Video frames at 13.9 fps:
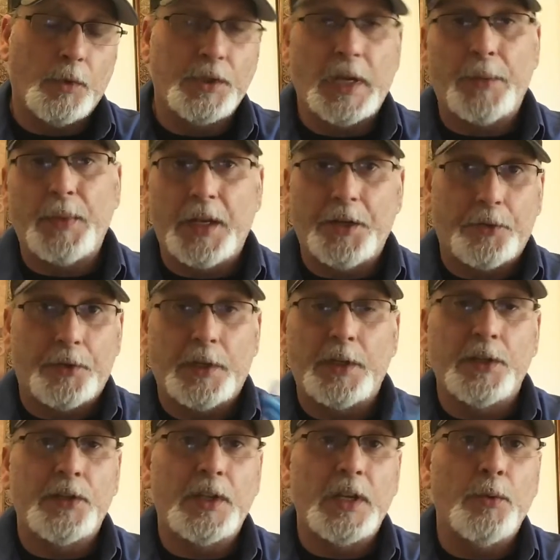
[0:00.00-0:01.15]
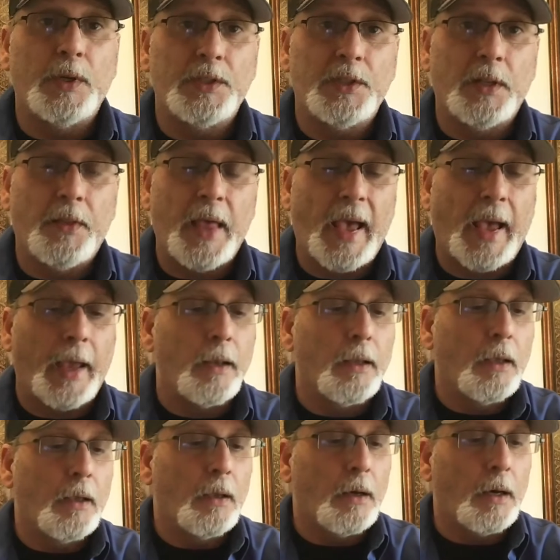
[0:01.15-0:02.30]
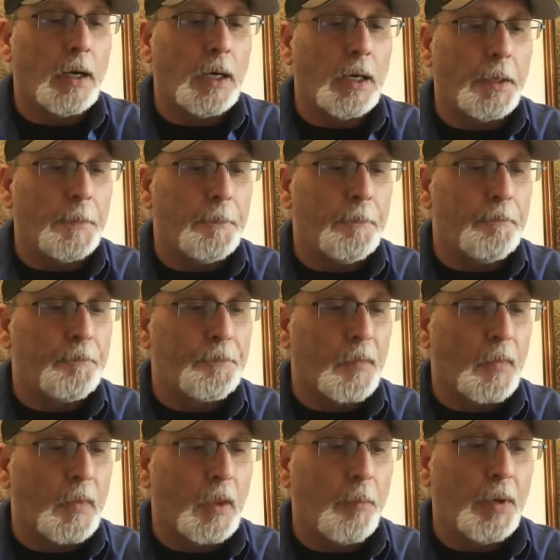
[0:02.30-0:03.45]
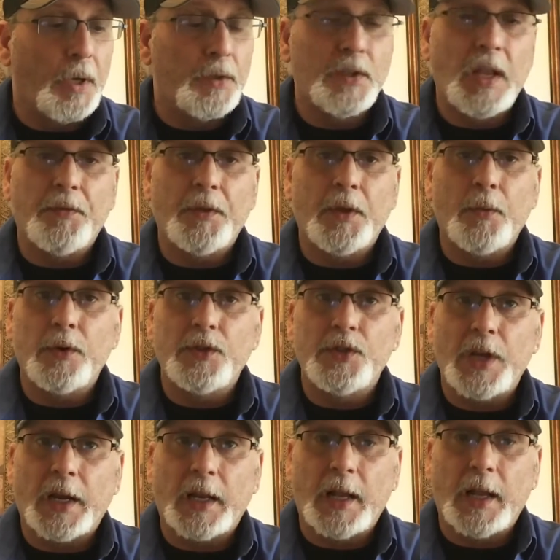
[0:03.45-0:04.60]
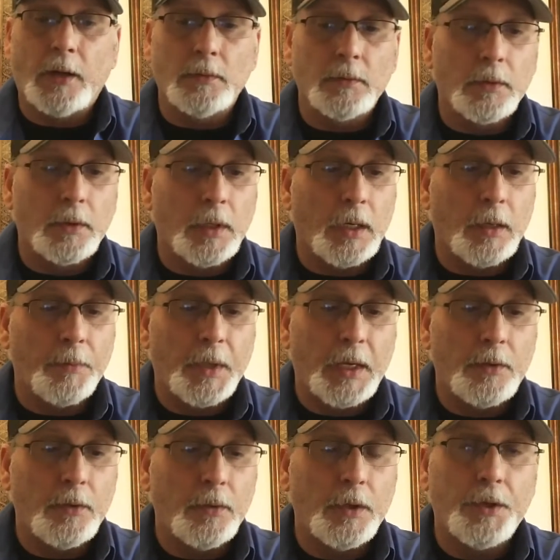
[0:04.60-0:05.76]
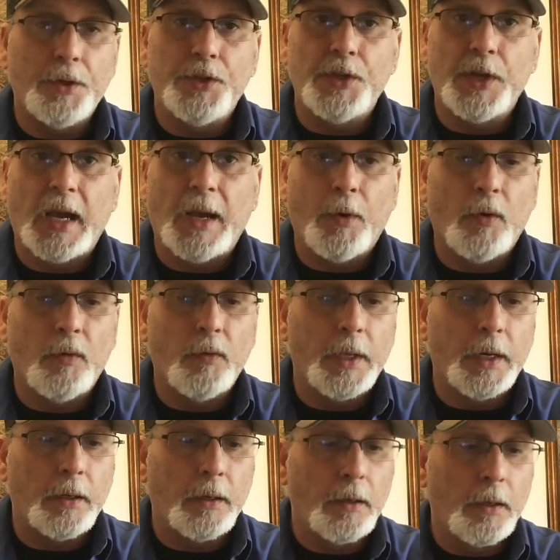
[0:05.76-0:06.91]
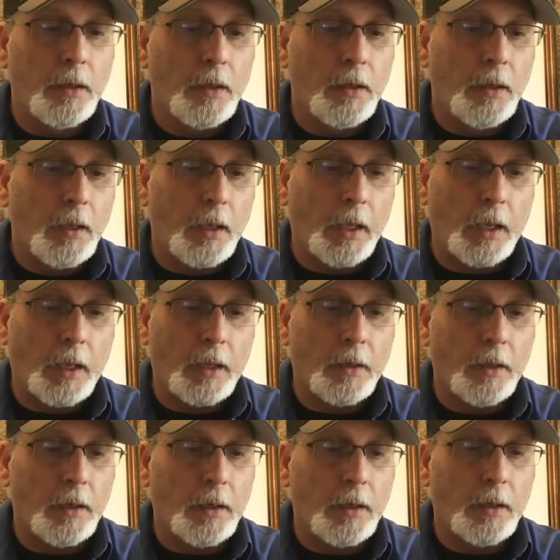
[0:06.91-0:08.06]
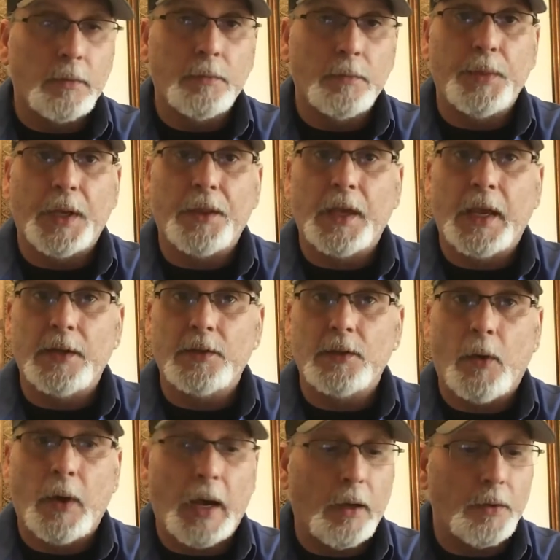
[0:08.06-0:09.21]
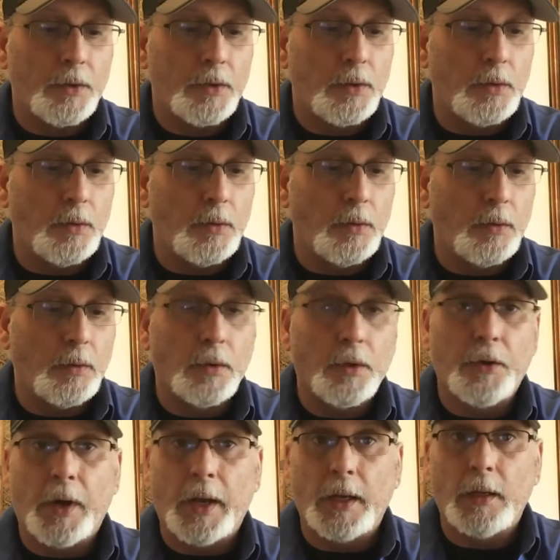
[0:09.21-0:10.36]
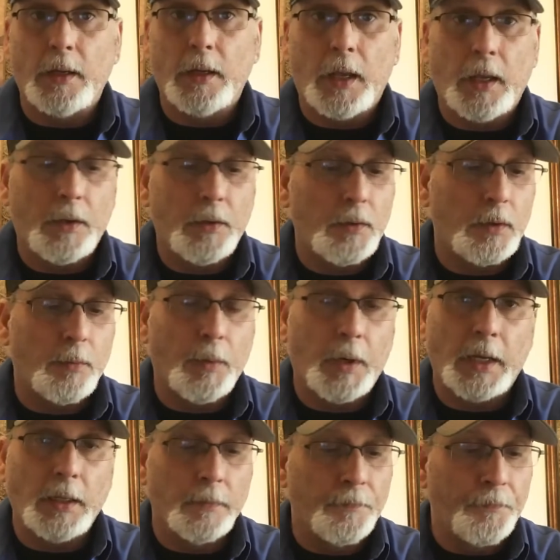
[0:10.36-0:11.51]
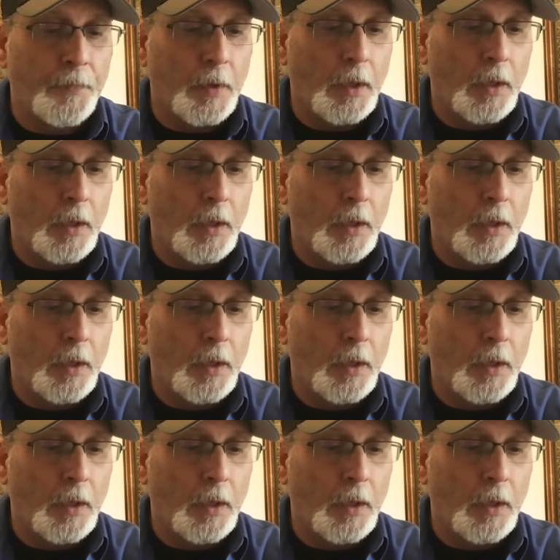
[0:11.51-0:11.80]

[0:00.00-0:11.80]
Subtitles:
which I'd be interested to see what's in that. But it's definitely worth checking out. They do a good job over there. And big thanks go out to Greg and to Mike.